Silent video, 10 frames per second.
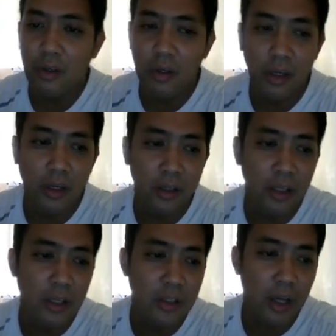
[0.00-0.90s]
Yan. And then
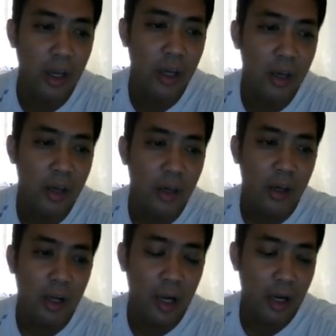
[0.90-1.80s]
let's say,
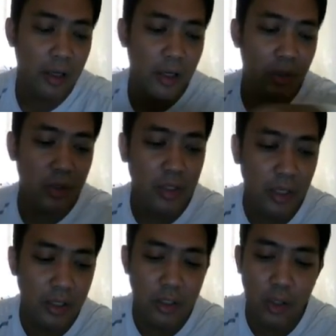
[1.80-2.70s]
ilalagay ko dyan,
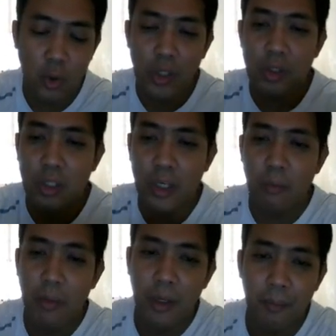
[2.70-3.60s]
let's say 20
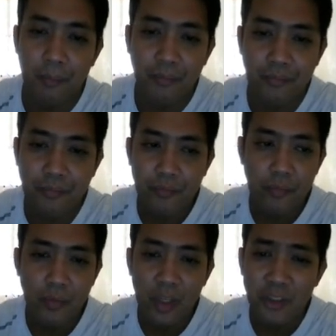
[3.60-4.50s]
mm.
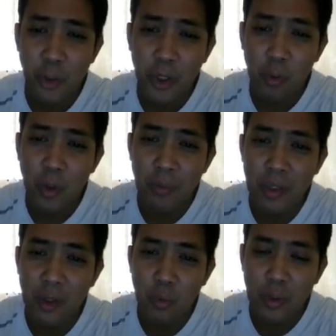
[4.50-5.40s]
So it
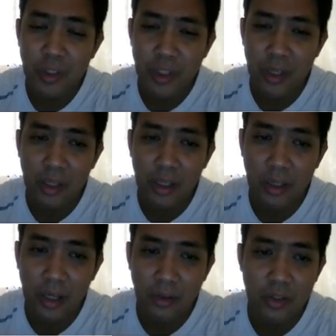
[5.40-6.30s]
will set it
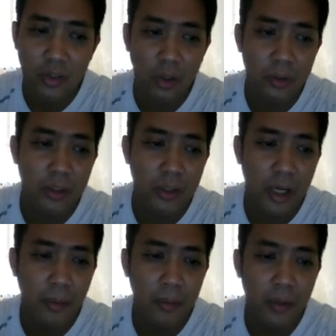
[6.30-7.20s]
like this all the
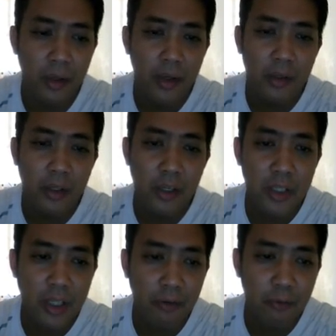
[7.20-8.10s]
time. Then I
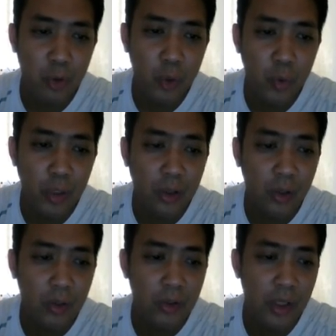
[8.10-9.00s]
just have to do it
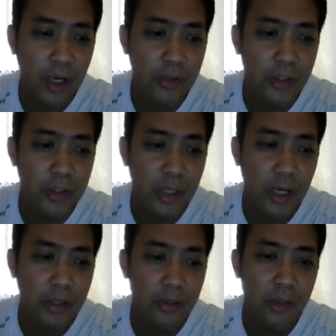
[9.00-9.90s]
on the other
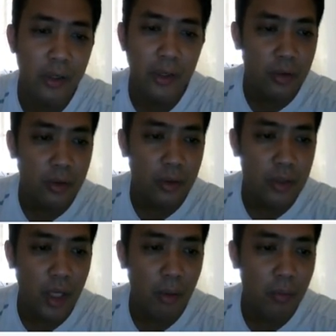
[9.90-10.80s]
side. The
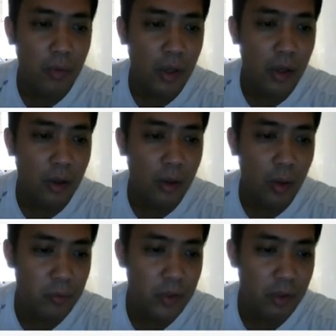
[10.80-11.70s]
same thing,
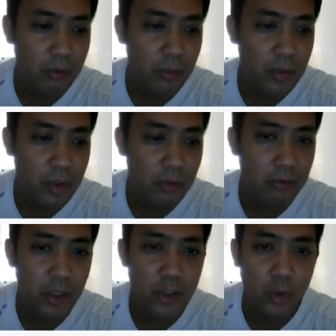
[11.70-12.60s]
offset from
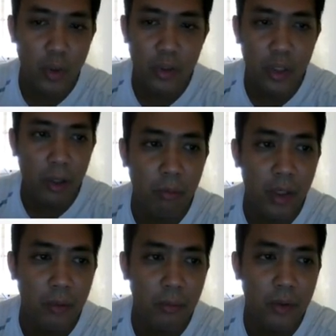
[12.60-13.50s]
surface 20
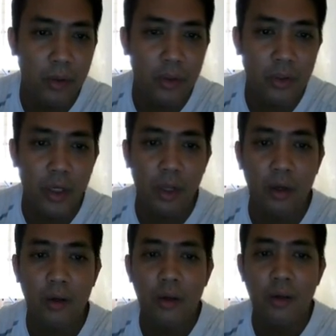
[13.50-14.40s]
mm. Check.
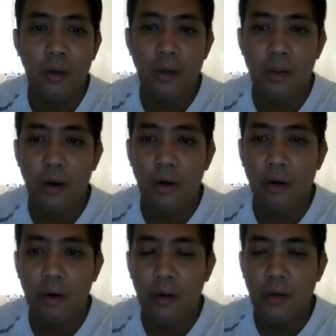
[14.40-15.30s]
There.
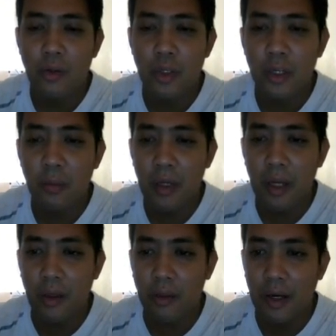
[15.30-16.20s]
So it's gonna be
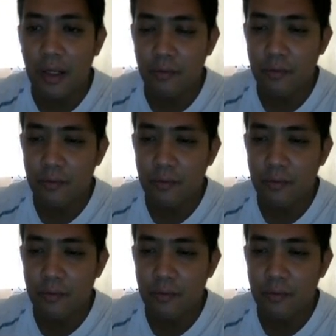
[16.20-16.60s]
like that.